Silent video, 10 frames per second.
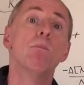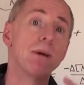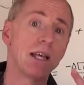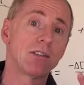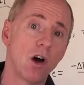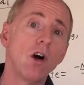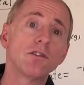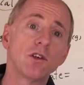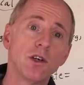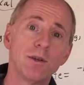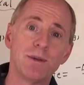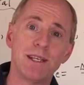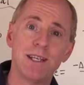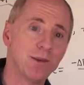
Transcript: But that's also going to be